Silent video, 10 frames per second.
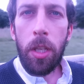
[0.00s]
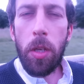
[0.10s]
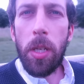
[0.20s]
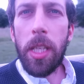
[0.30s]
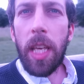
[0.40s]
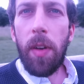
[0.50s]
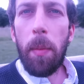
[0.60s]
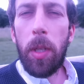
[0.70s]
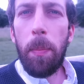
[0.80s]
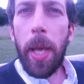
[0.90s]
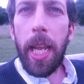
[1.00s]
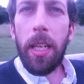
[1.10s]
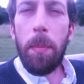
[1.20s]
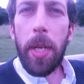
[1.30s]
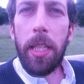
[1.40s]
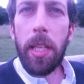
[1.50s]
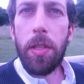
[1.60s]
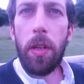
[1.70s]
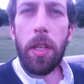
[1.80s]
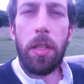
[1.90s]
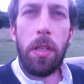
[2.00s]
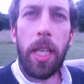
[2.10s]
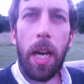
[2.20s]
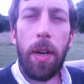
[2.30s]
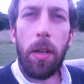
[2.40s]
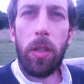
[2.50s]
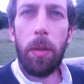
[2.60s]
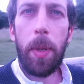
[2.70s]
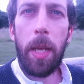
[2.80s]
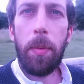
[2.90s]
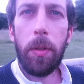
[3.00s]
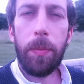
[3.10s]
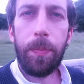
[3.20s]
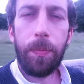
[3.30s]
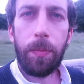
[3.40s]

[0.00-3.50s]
You can give up competing and being dishonest, you can get around good people.